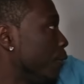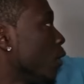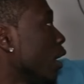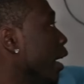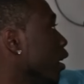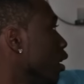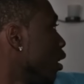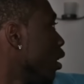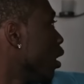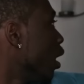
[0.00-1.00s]
feel like,
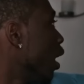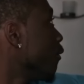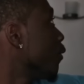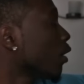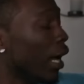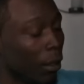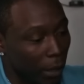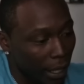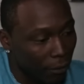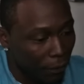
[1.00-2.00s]
I feel
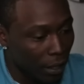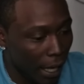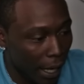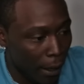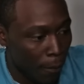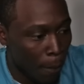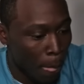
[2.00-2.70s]
like, man, if he not